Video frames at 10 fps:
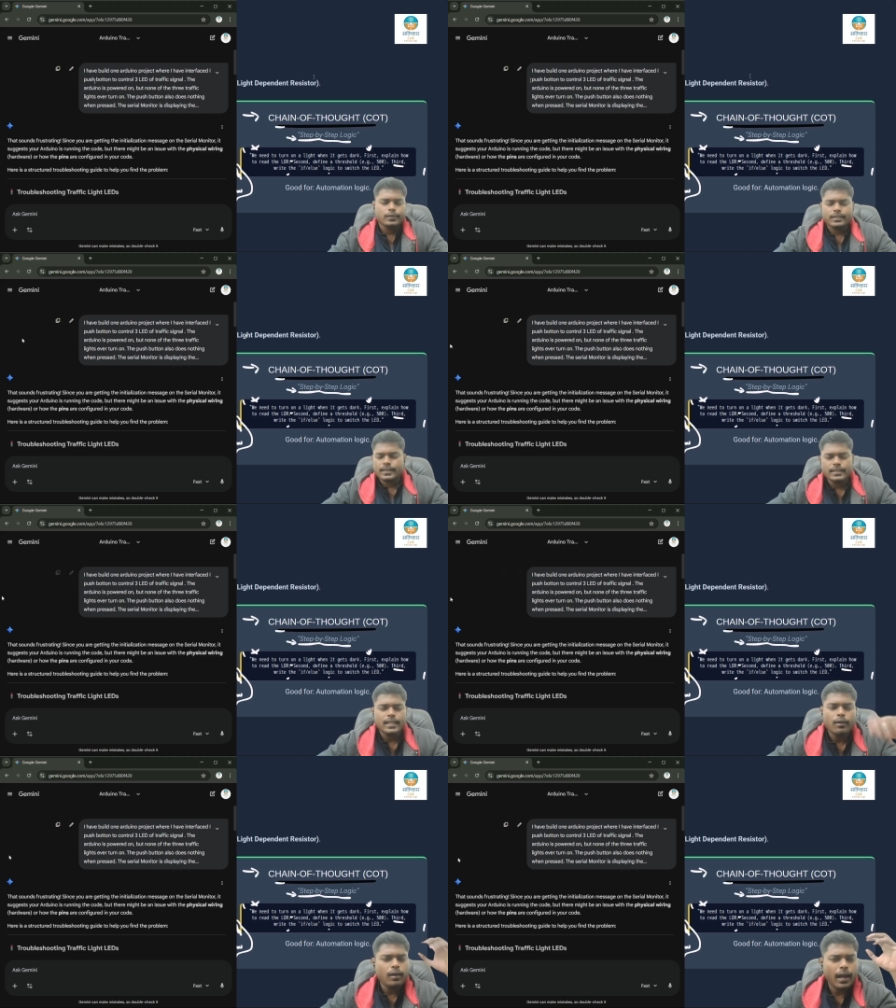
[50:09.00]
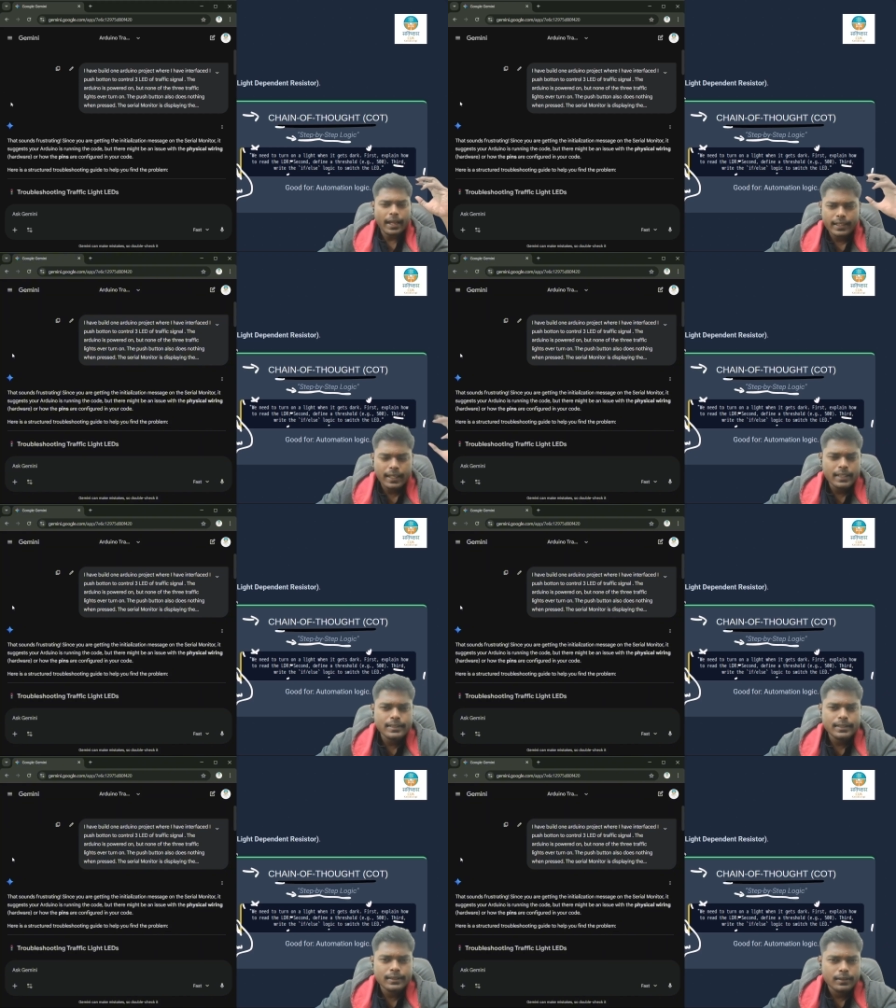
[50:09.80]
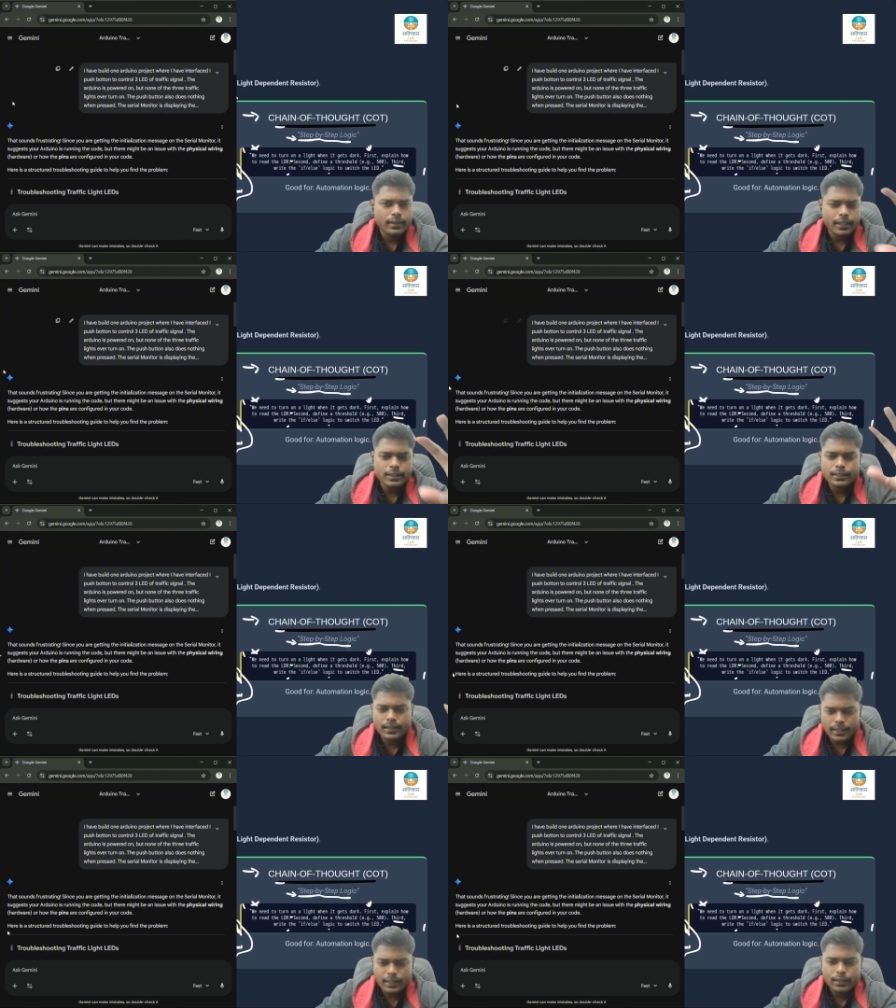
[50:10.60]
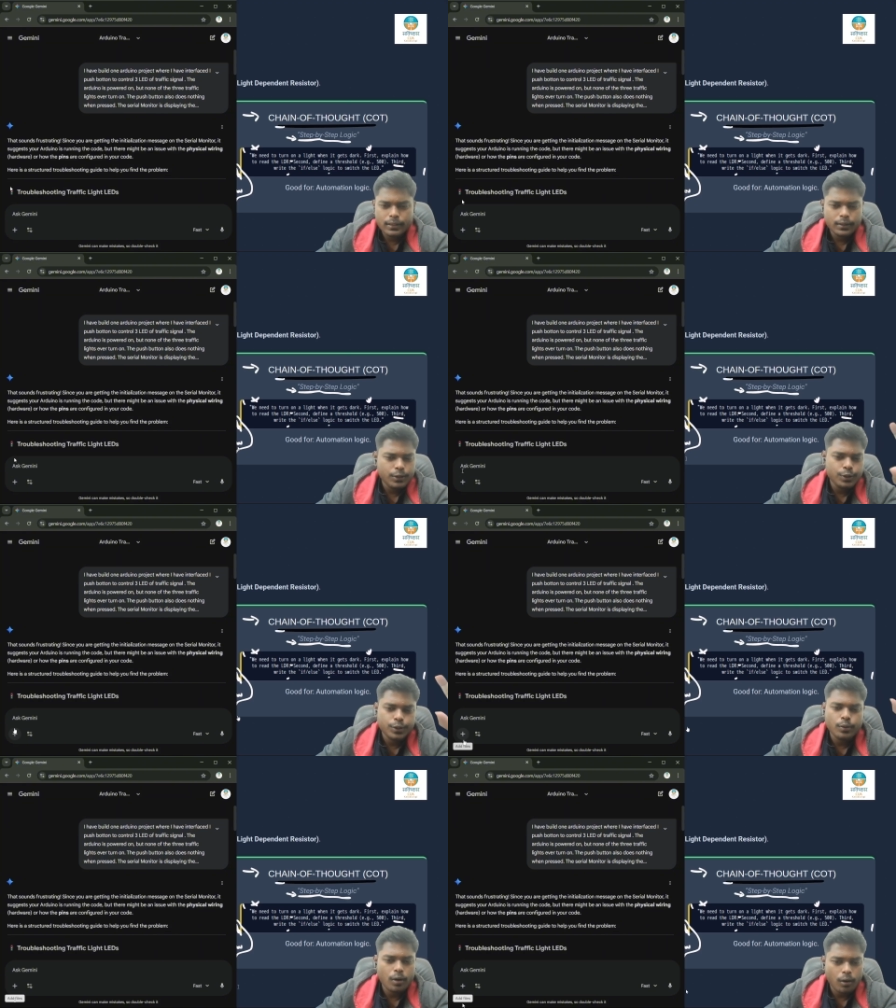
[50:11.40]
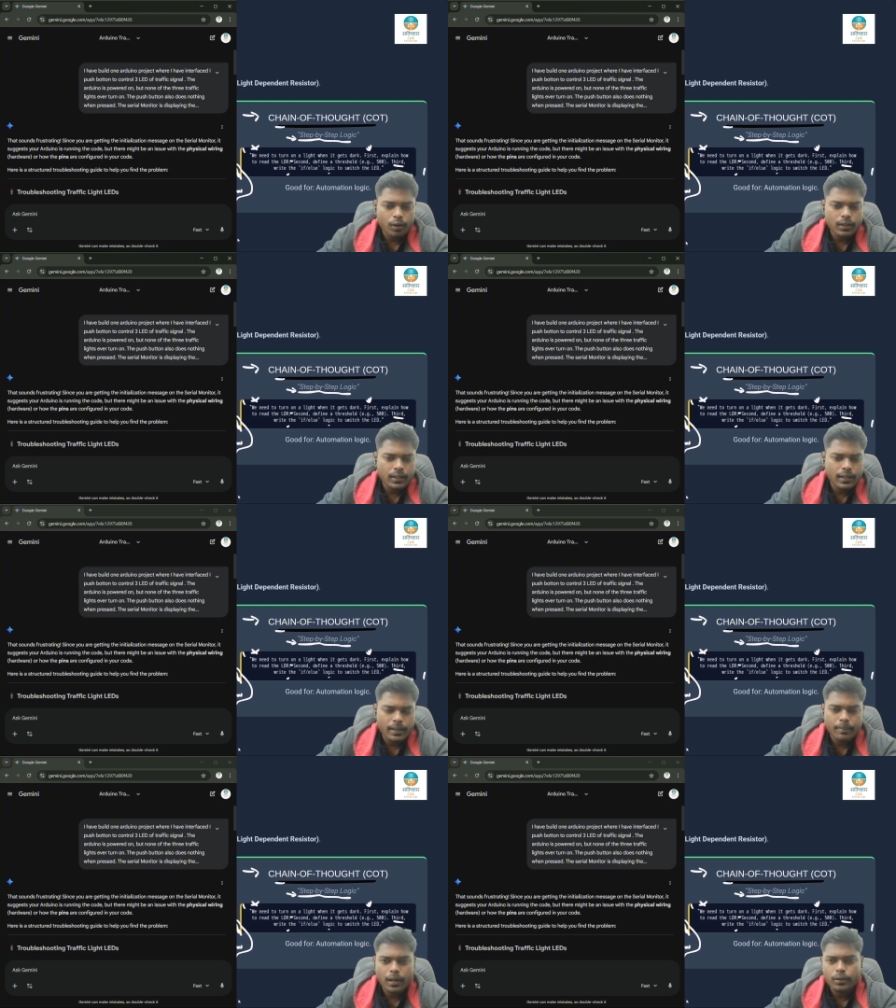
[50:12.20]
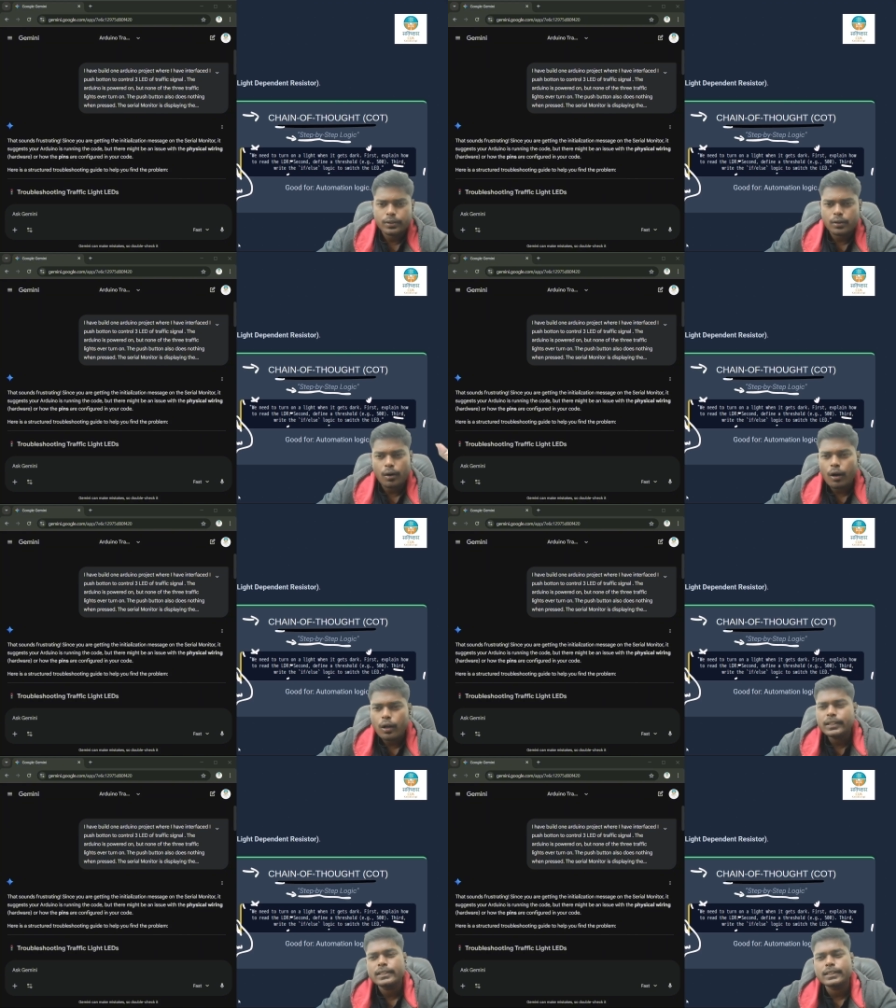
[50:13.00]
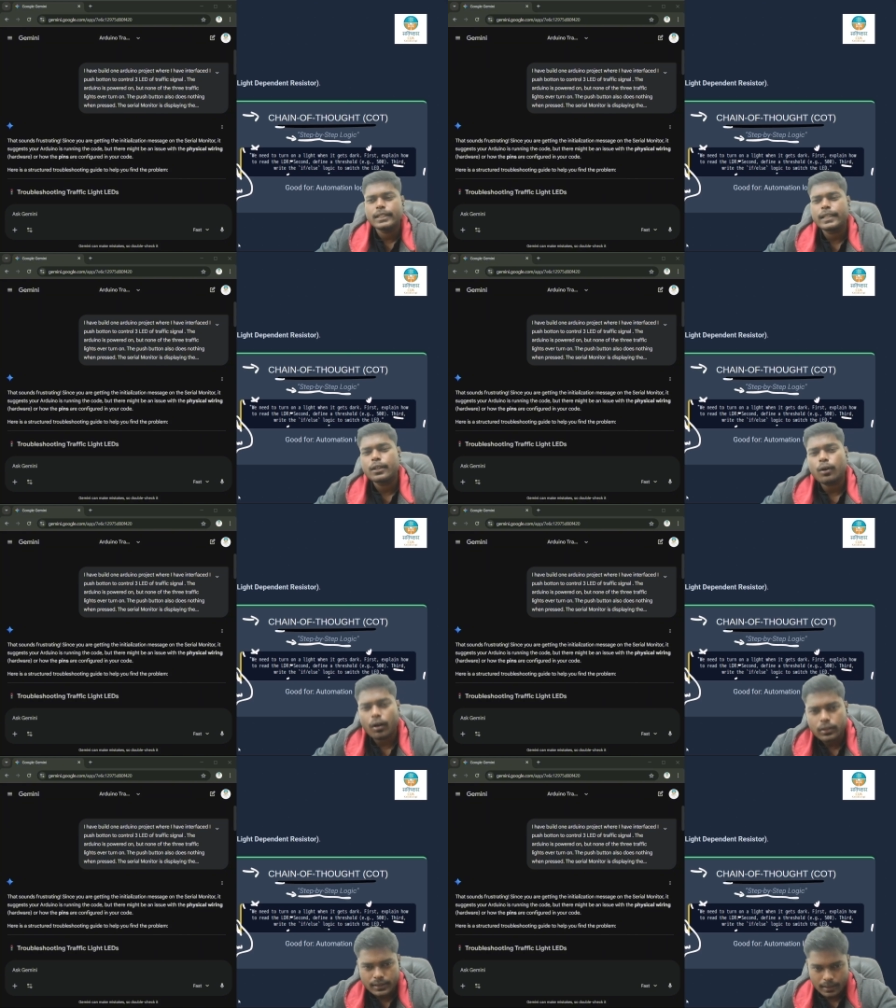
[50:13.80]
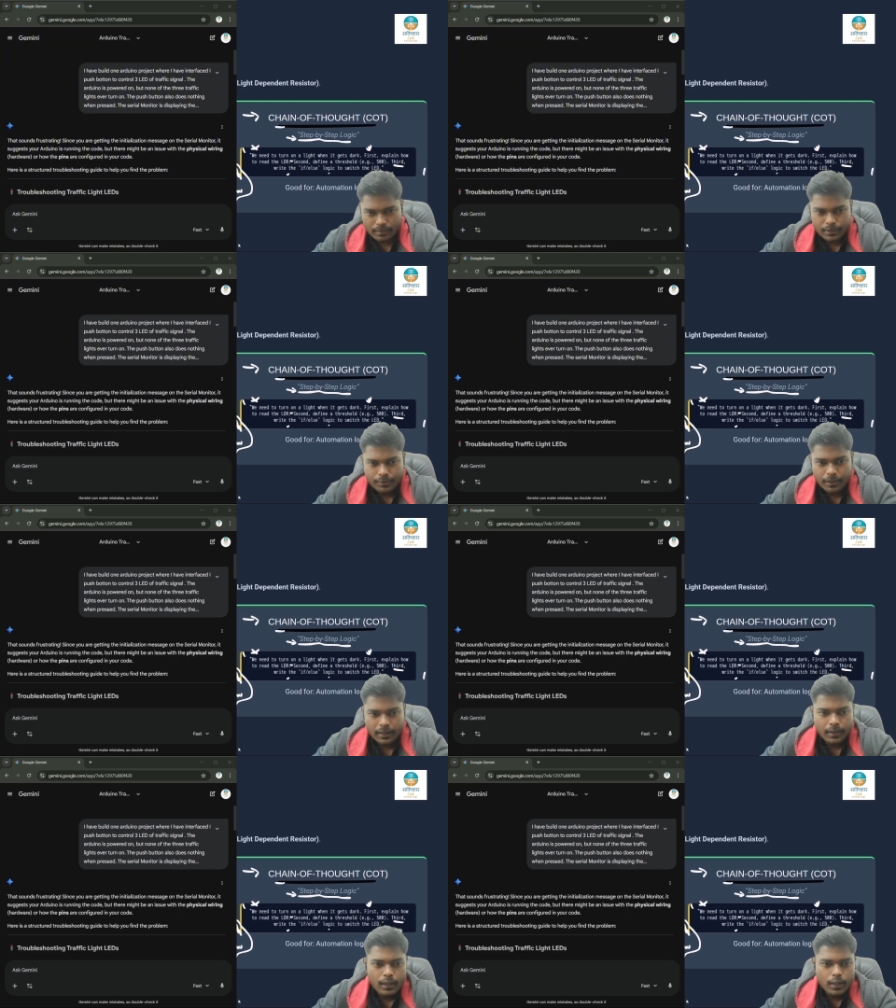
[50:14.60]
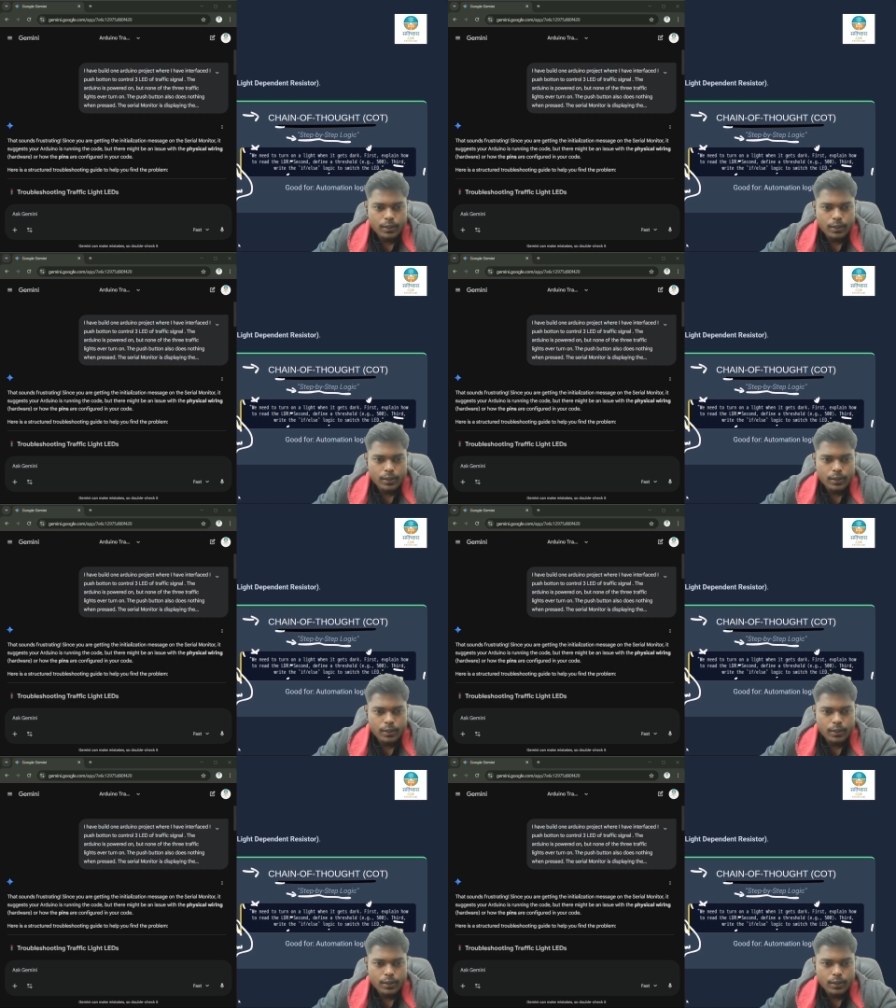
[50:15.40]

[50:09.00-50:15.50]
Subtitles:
So this is how I guess it's clear to you all about all the three concepts, right?